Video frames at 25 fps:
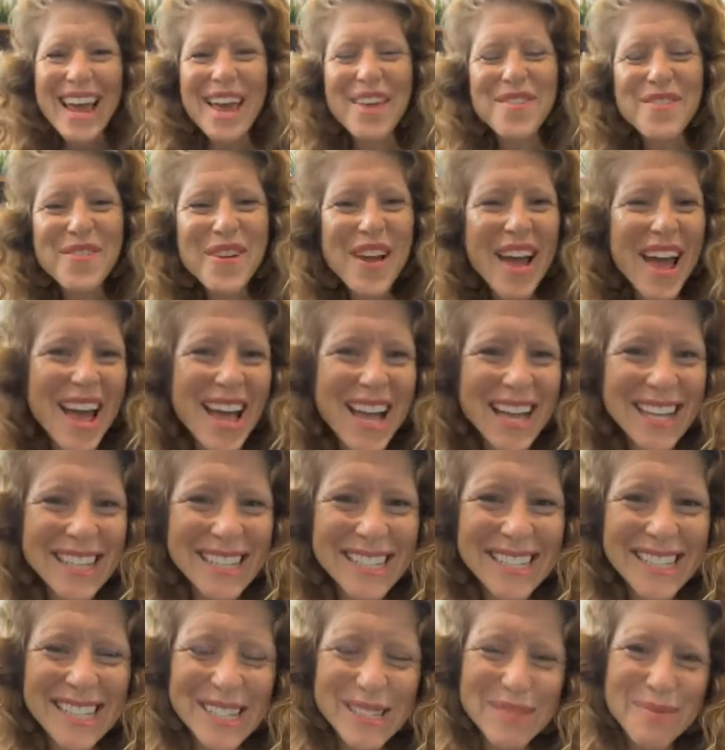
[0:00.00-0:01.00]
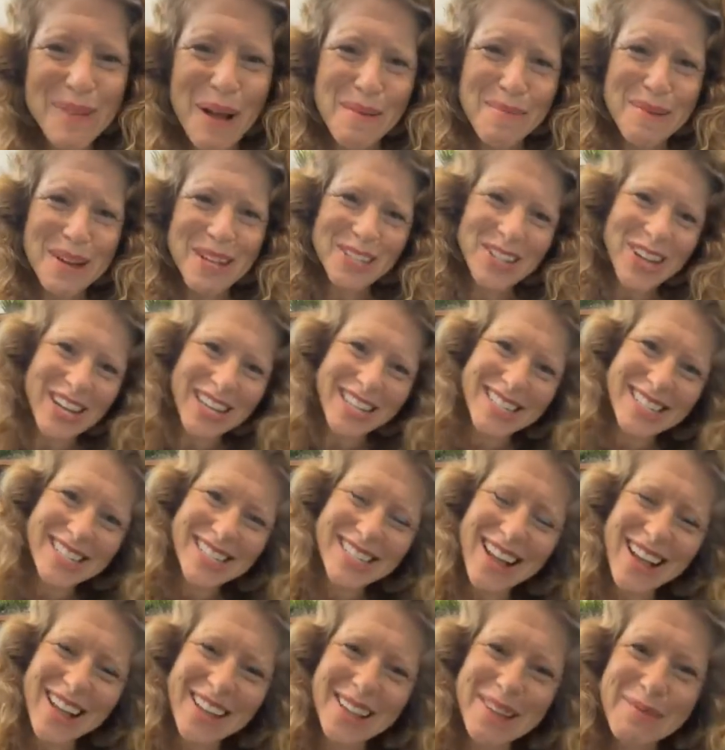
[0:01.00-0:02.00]
Hey friends, it's Rabbi Jenny
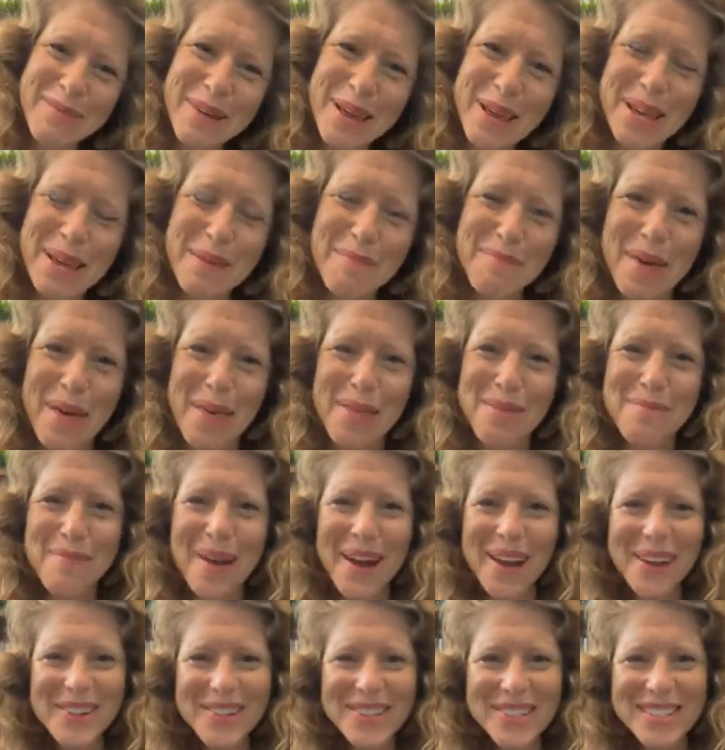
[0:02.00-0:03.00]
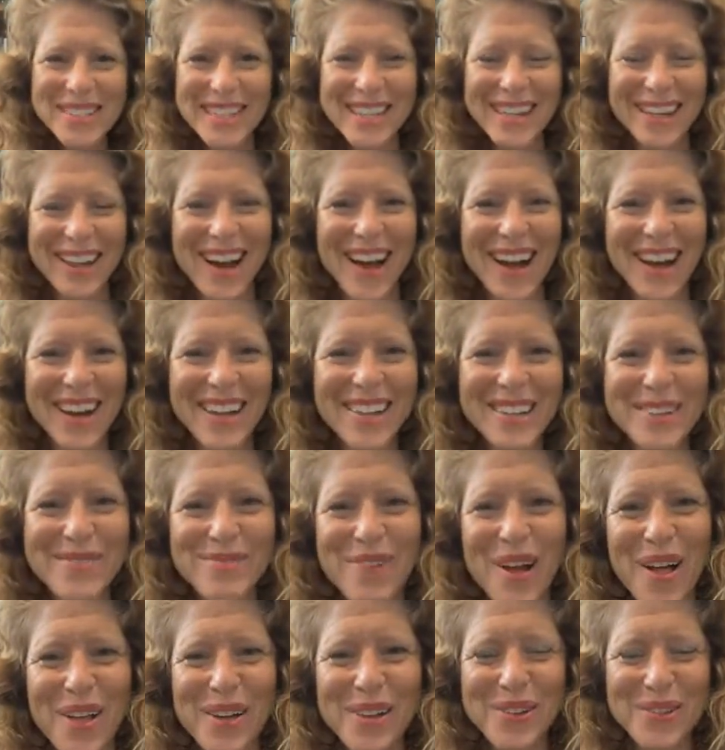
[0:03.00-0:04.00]
Solomon at Beth Meyer Synagogue
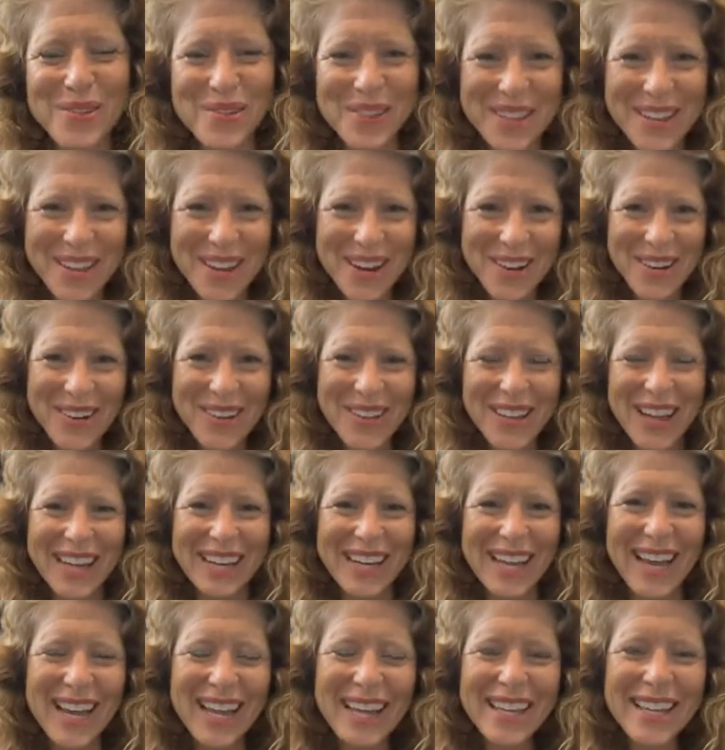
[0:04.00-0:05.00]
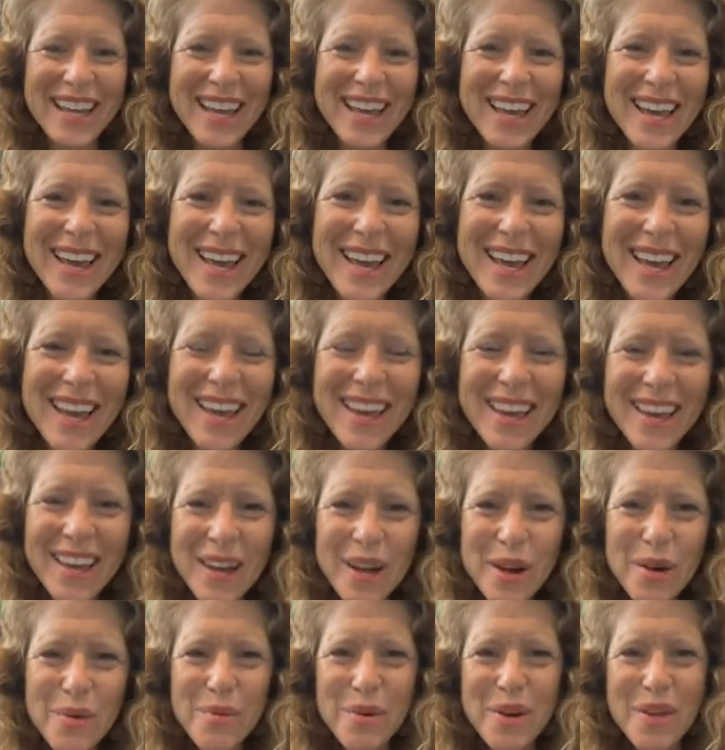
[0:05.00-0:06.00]
in Raleigh, North Carolina,
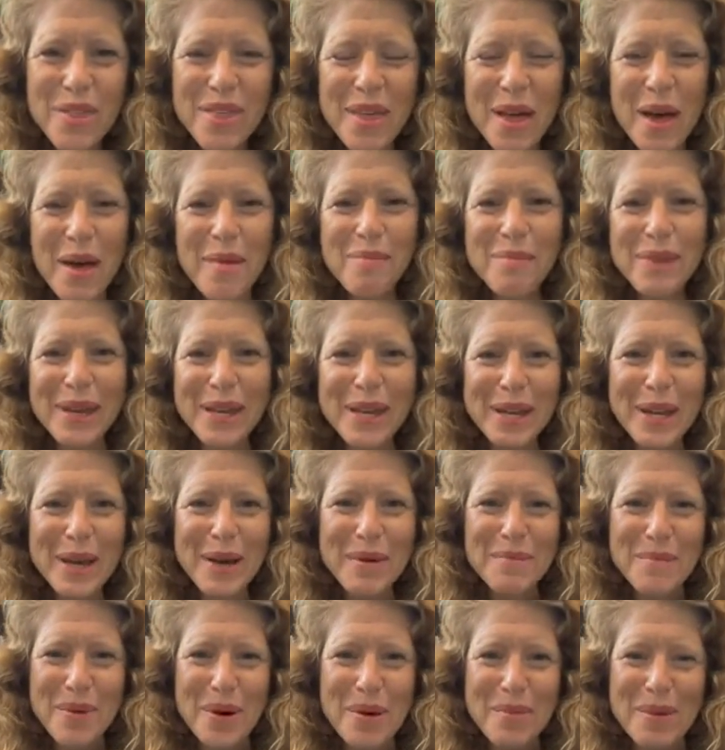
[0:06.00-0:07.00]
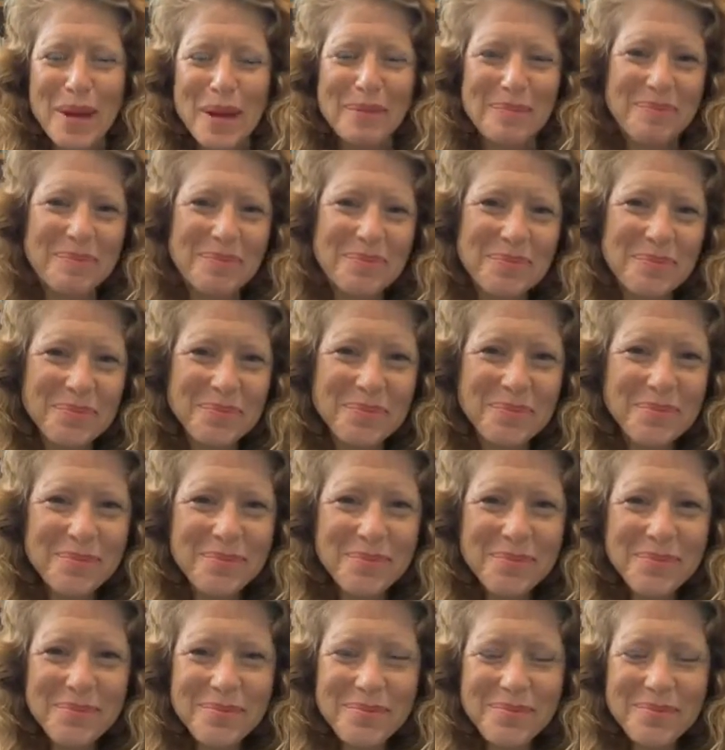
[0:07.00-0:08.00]
here with a Mincha moment.
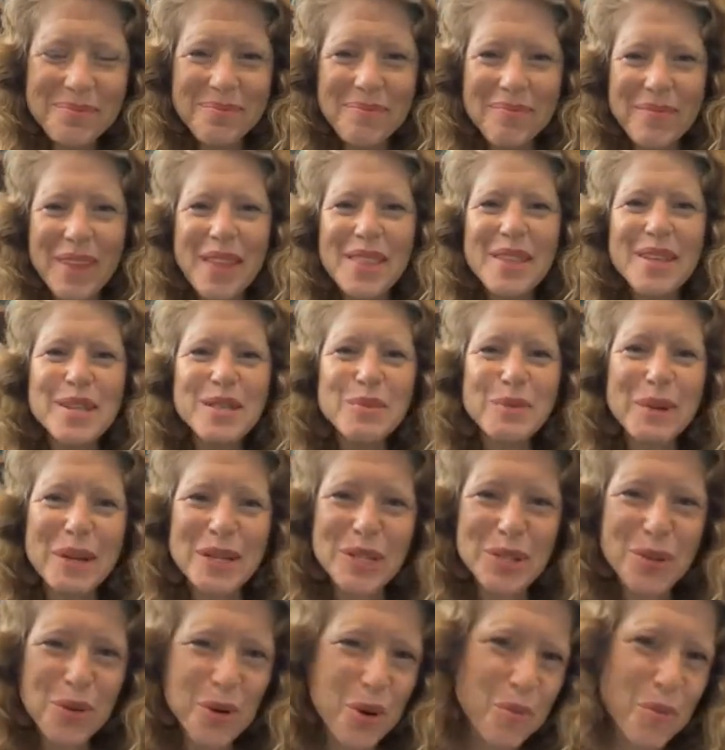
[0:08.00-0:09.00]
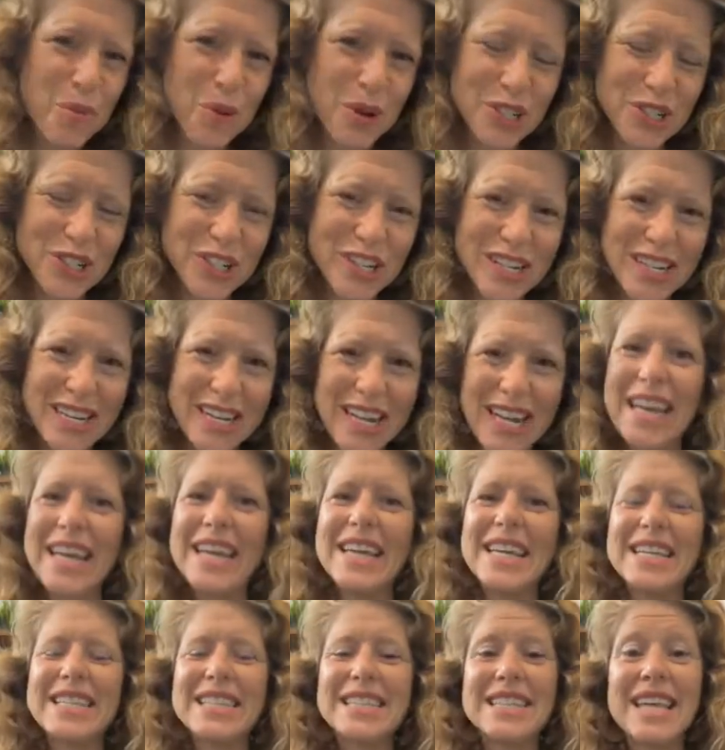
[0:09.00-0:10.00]
This week's Torah portion
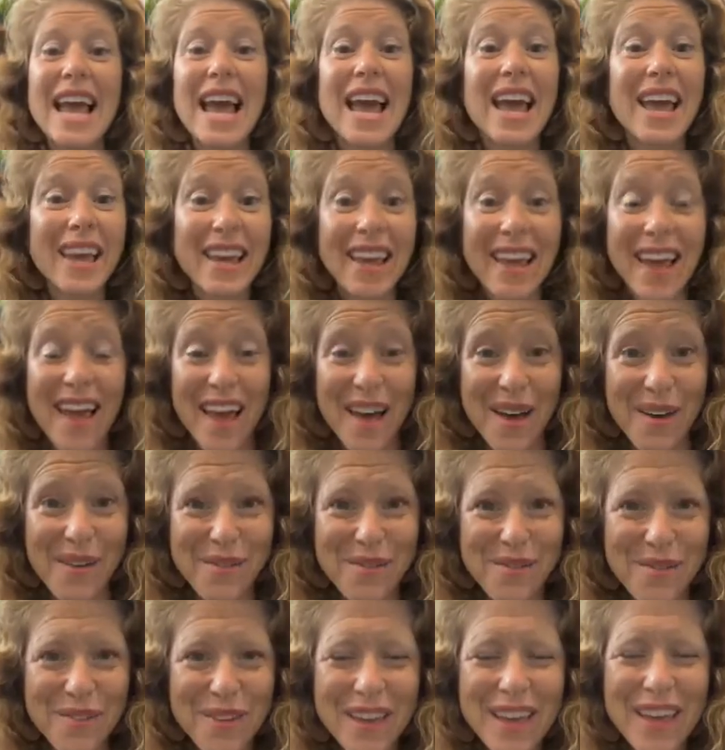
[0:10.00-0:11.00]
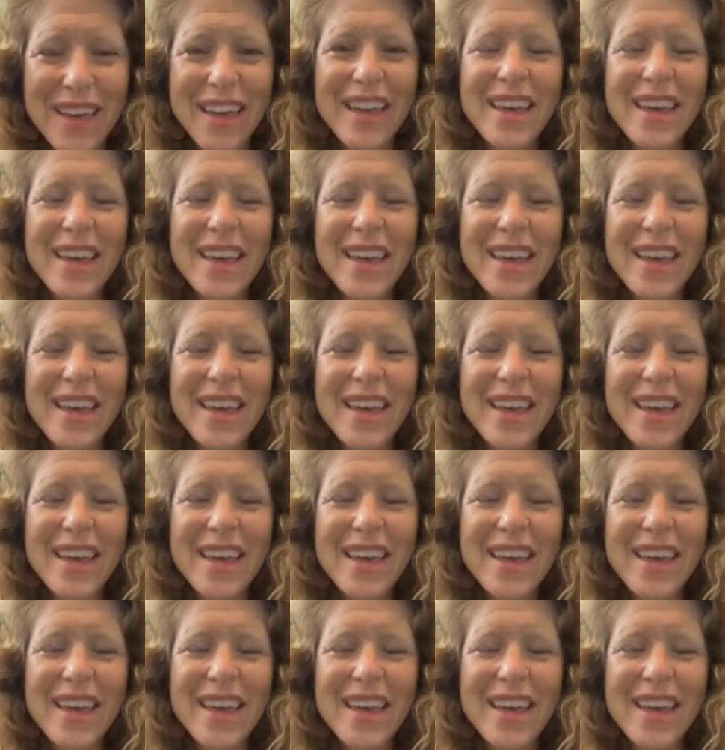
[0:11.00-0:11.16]
is Ekev.